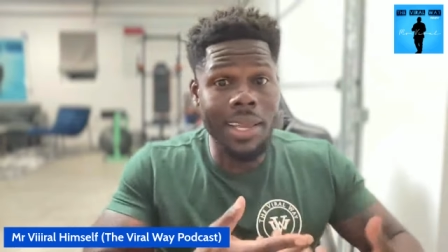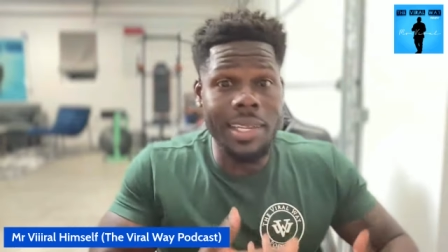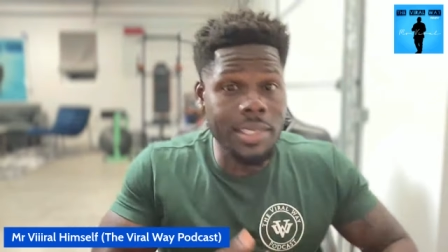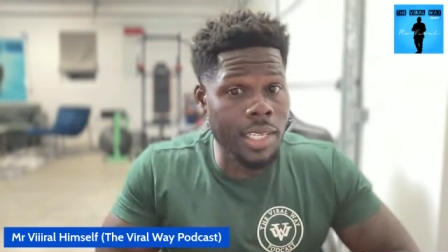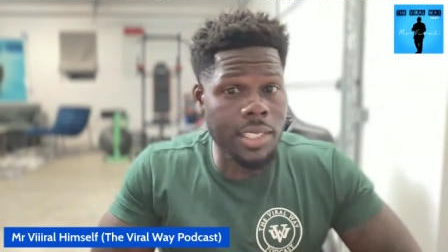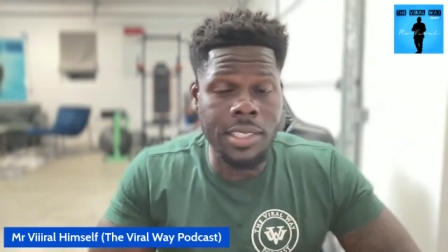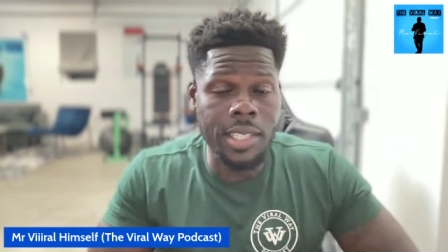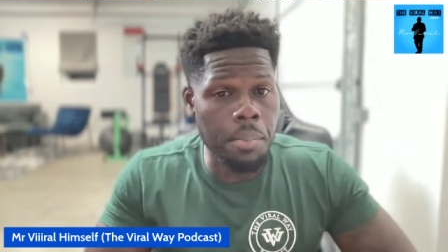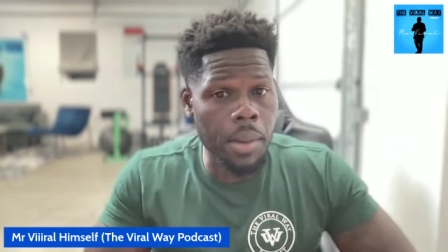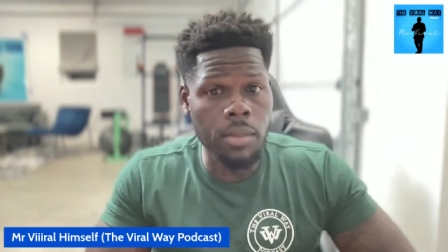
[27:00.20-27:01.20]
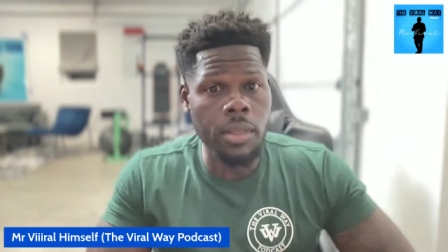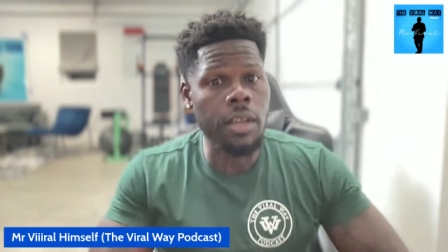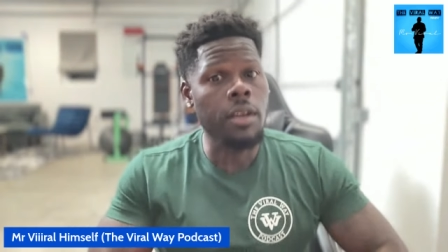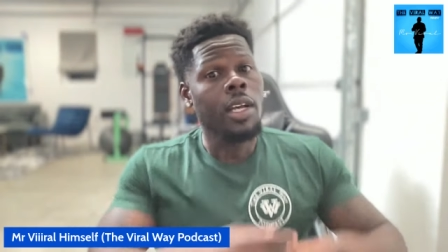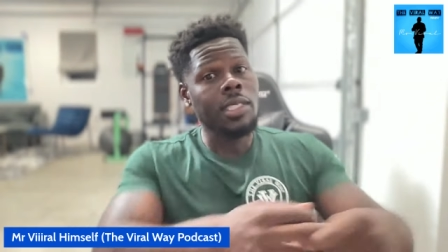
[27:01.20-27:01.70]
gotta take the step out
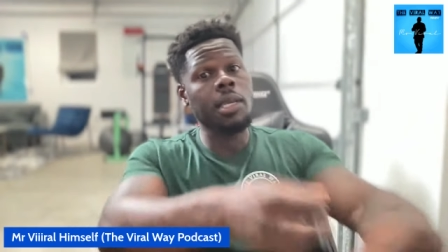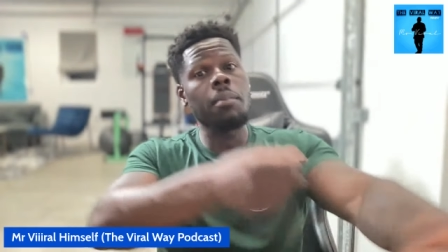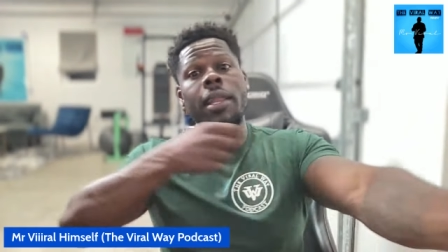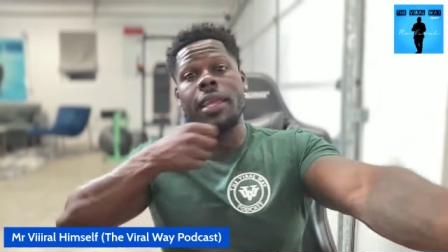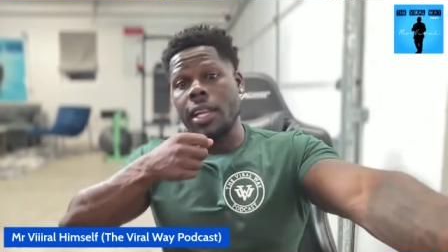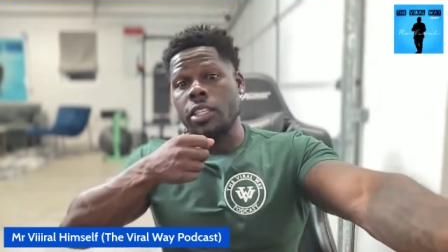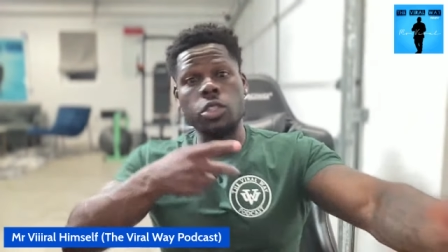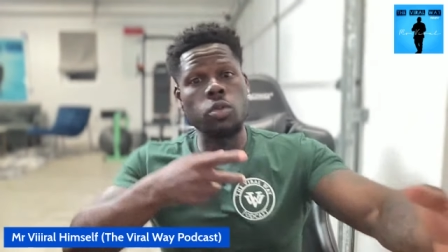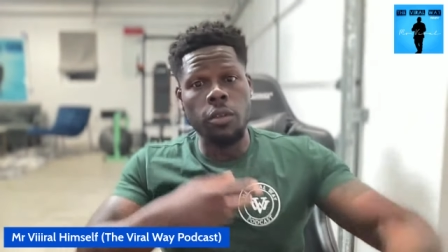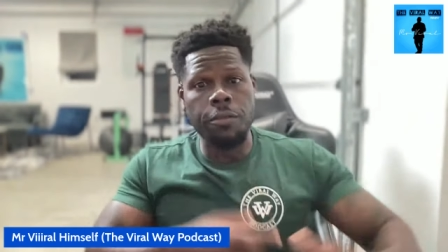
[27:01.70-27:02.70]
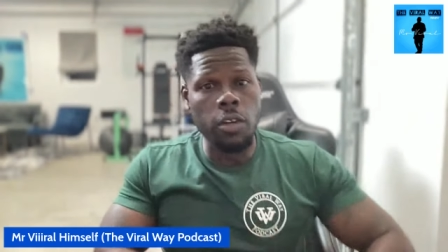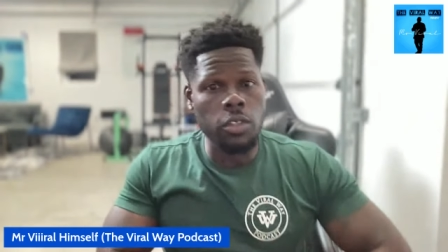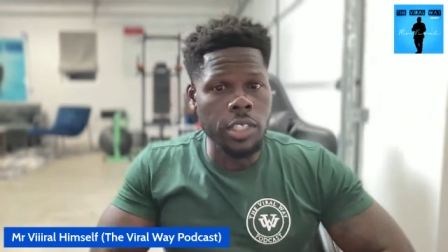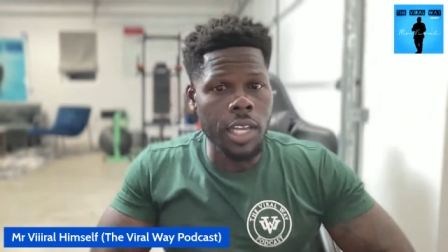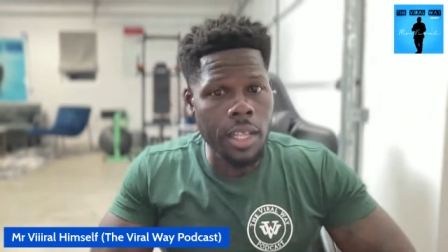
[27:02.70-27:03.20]
there. Somebody gotta shoot the first
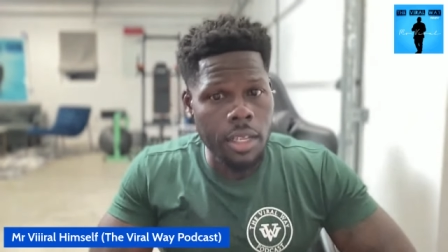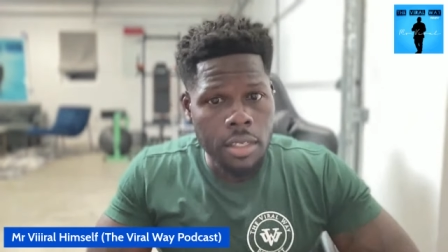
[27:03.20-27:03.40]
shot.